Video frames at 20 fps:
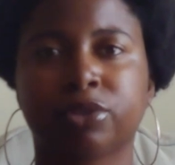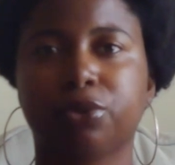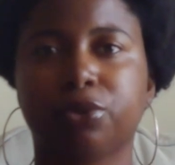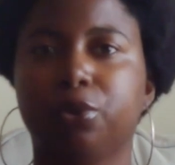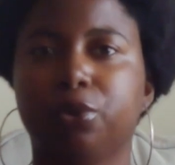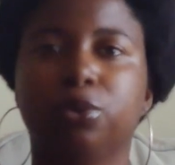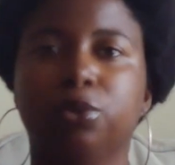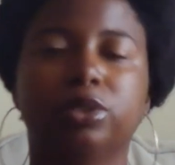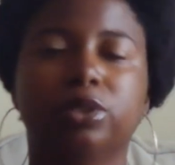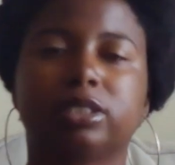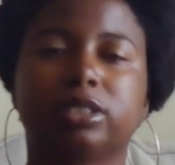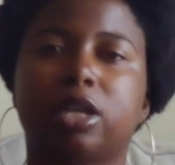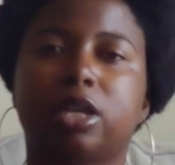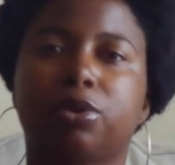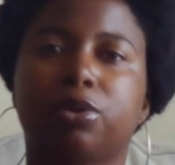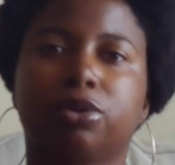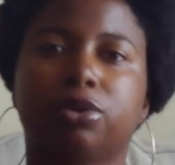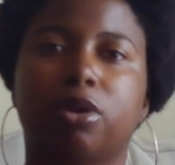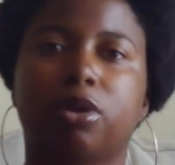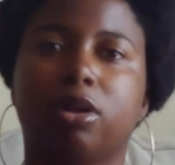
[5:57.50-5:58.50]
Google's
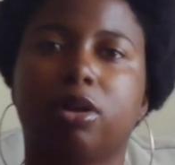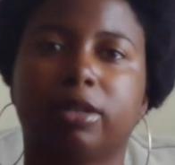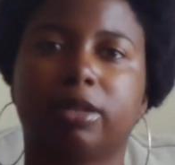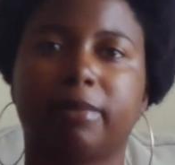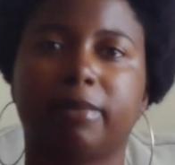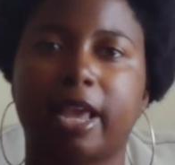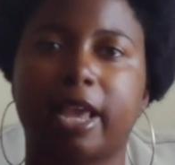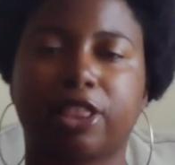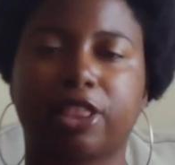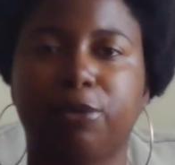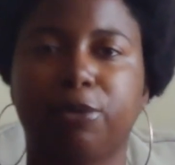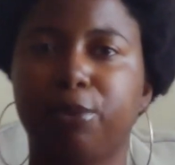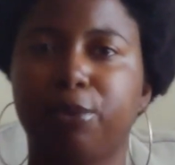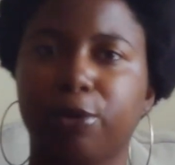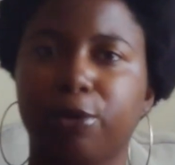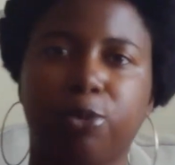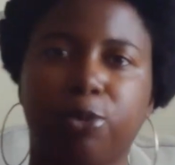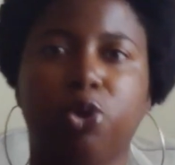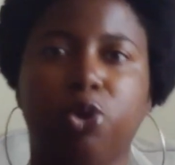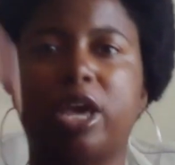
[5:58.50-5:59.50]
not going to automatically
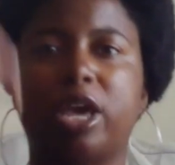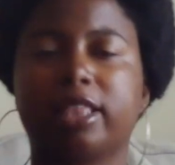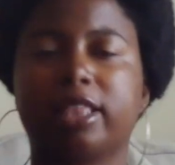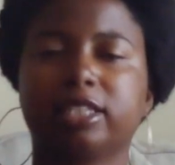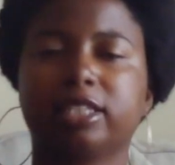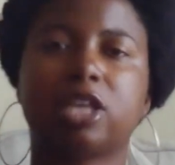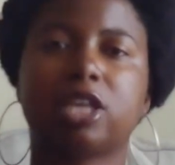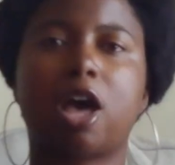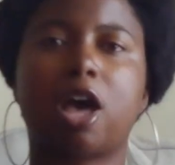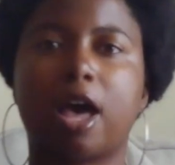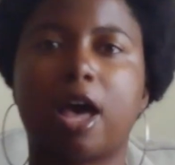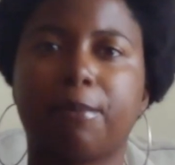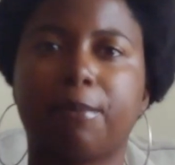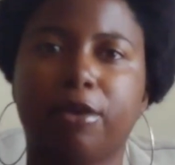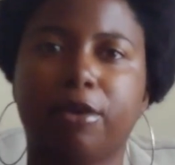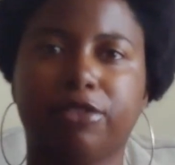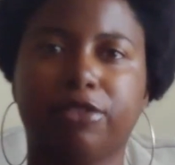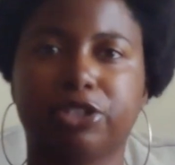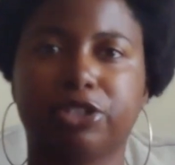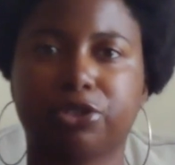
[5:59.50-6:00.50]
put you at the
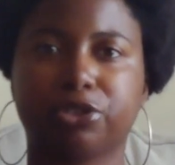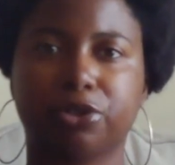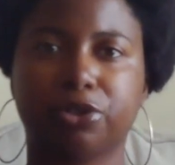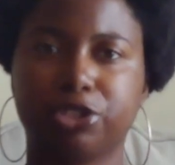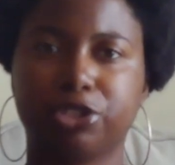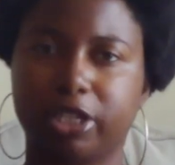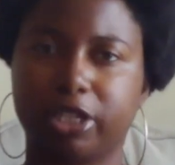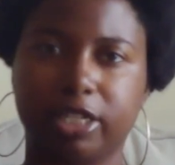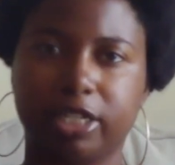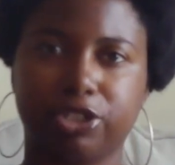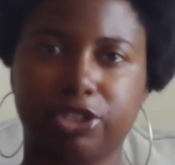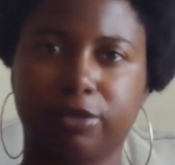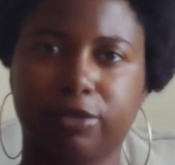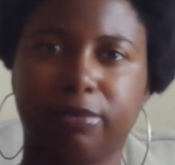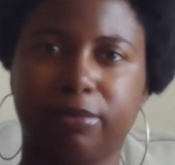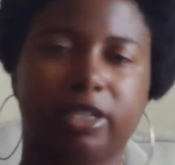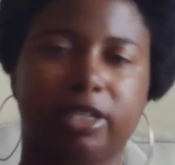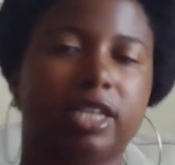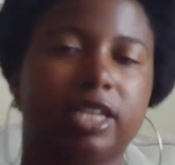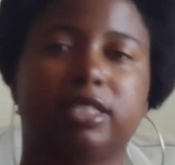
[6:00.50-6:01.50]
top of the search engine,
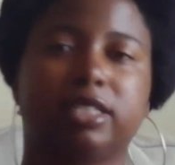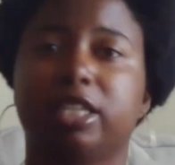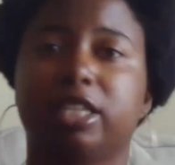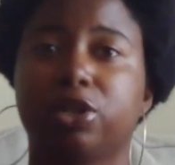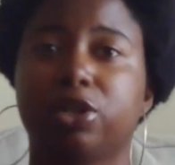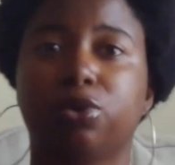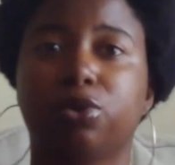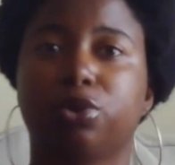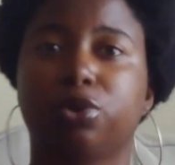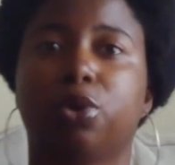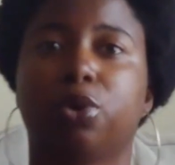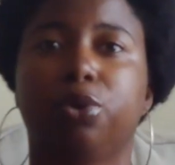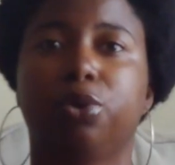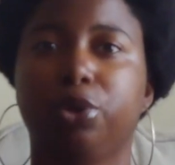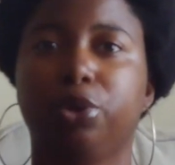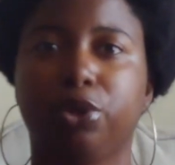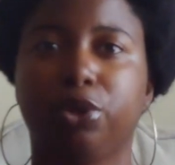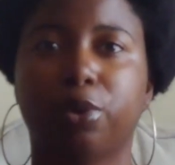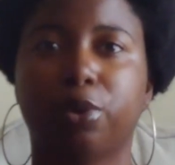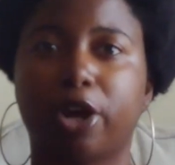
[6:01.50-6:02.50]
because they don't know
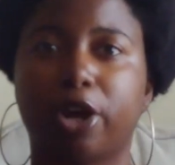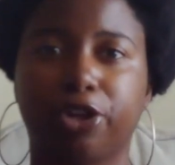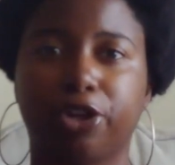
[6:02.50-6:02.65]
who you are.